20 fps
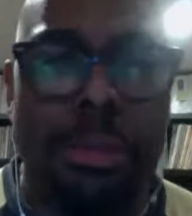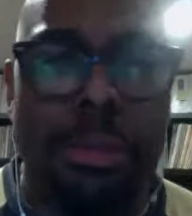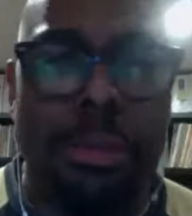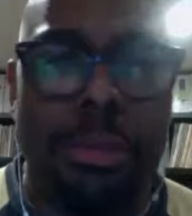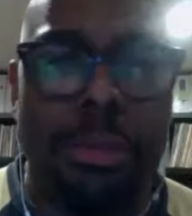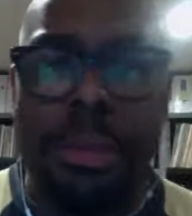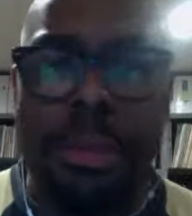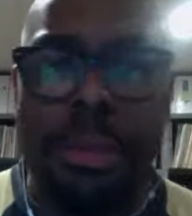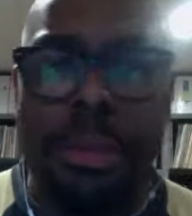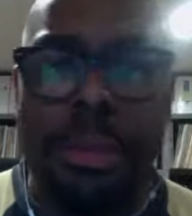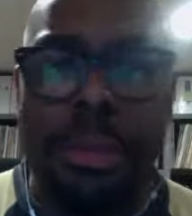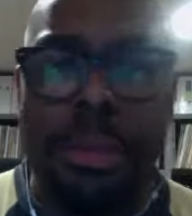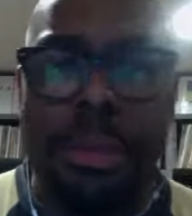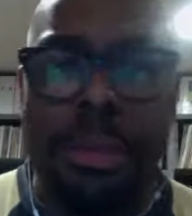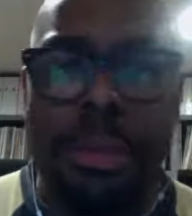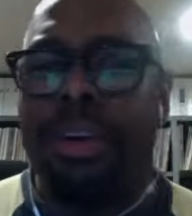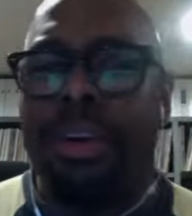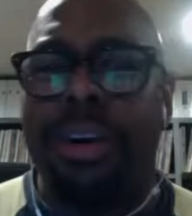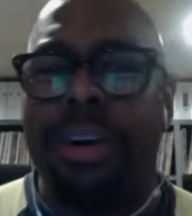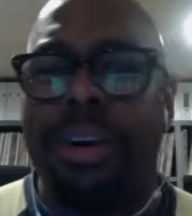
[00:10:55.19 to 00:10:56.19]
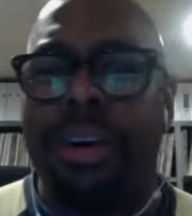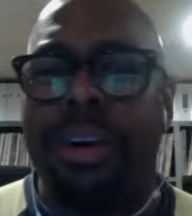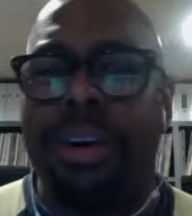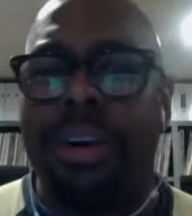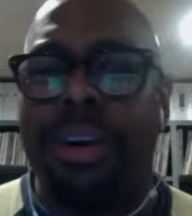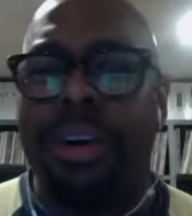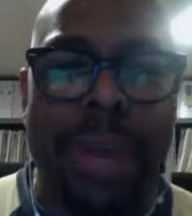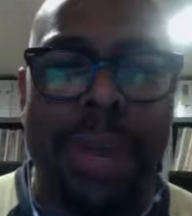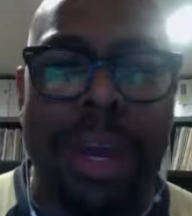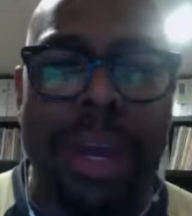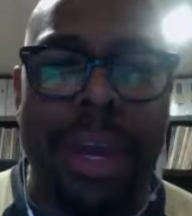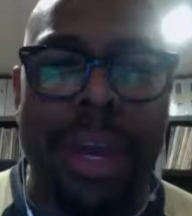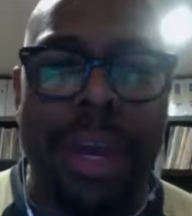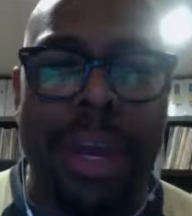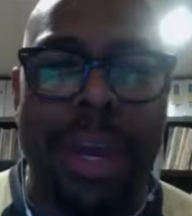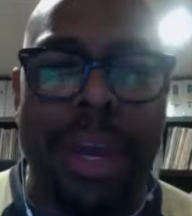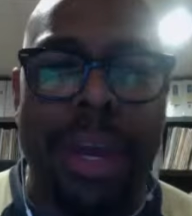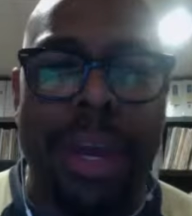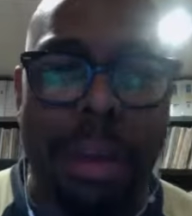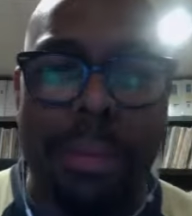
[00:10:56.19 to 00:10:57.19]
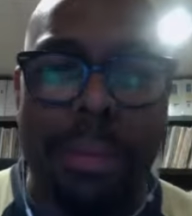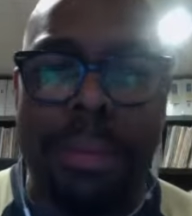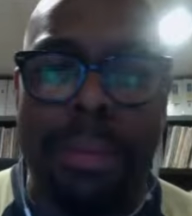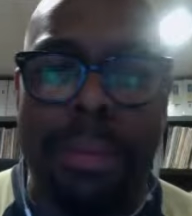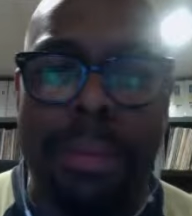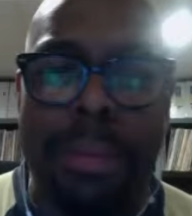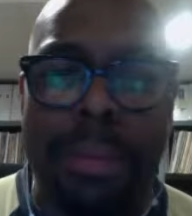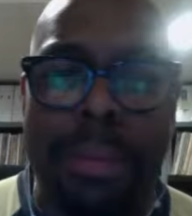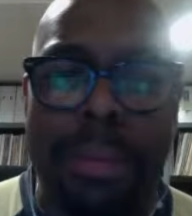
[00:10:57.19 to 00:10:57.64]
playing the bass, young girls playing the trumpet,